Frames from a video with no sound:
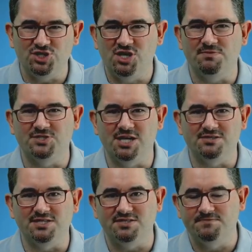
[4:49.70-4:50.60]

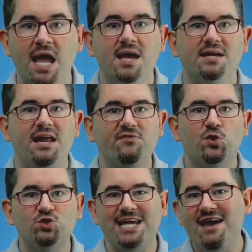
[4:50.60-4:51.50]
circumstances. Now, of
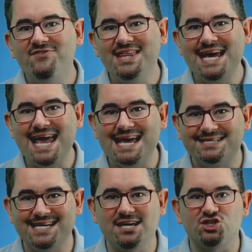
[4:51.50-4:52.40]
course, everything here
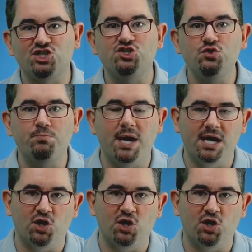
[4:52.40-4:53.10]
sounds super